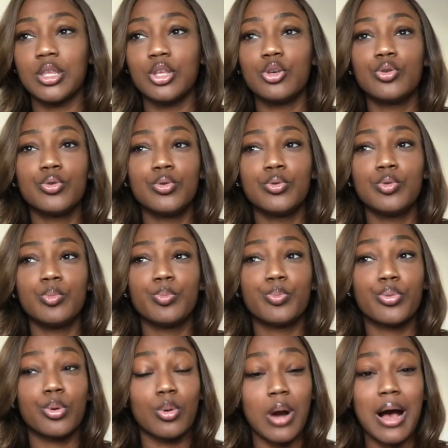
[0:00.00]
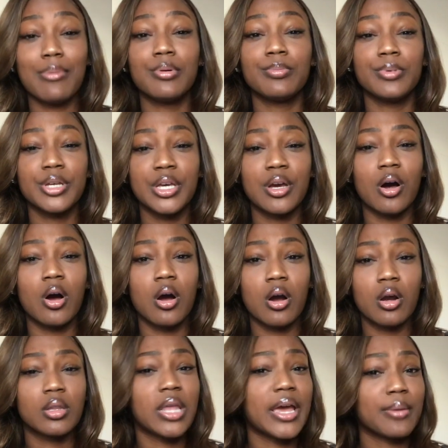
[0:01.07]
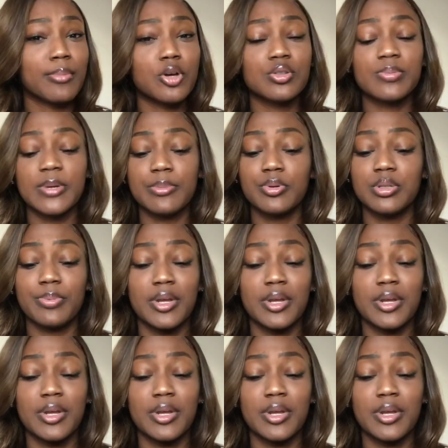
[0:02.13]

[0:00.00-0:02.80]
You probably are, like most people,